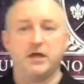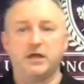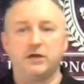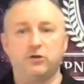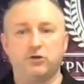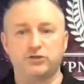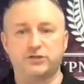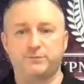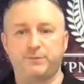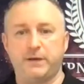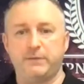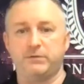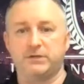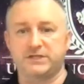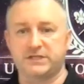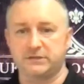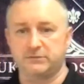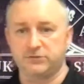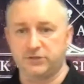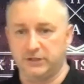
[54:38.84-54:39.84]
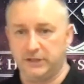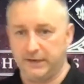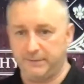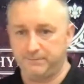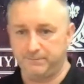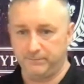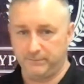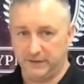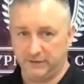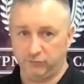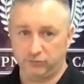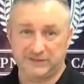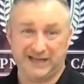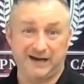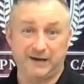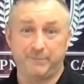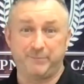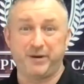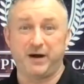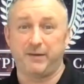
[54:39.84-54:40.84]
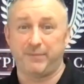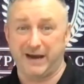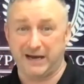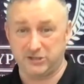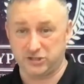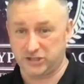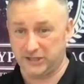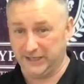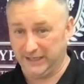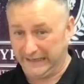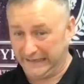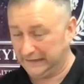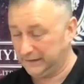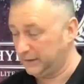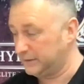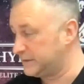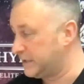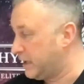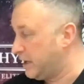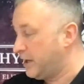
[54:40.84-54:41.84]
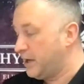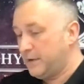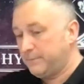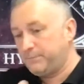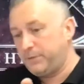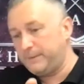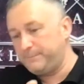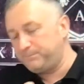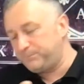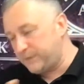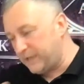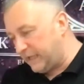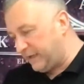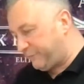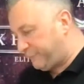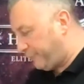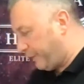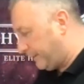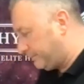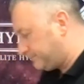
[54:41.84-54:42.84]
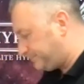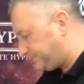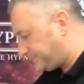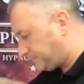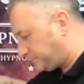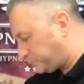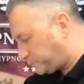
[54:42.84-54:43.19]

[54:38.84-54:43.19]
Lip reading: lots of people are still doing they're all down the pub actually in England. But if I'd